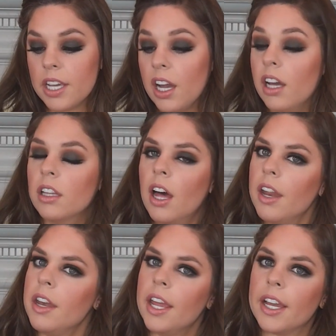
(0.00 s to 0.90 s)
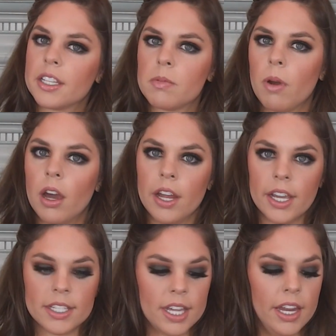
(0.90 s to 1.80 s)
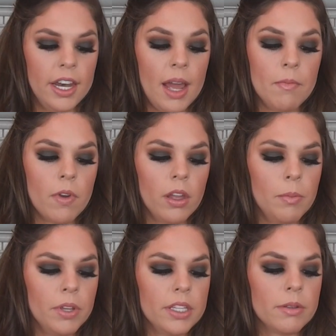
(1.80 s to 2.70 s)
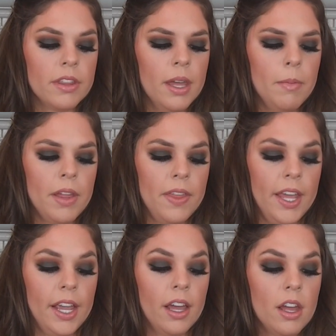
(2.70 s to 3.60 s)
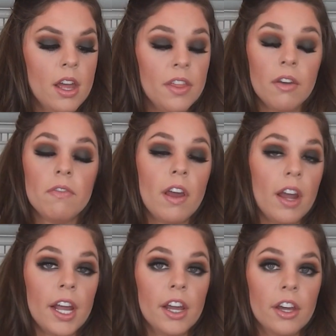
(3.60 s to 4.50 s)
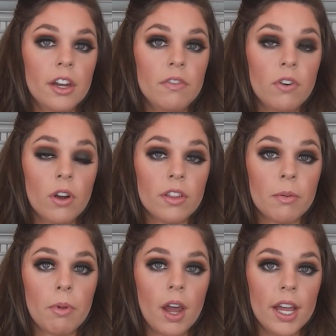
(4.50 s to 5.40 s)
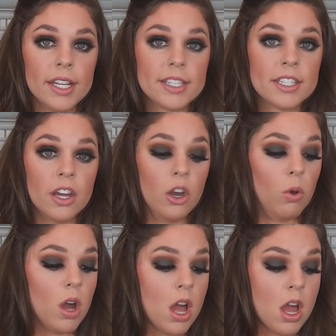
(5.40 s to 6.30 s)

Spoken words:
I got a lot of NYX products, and I'm really pleased with them. I think they're very good for their price. So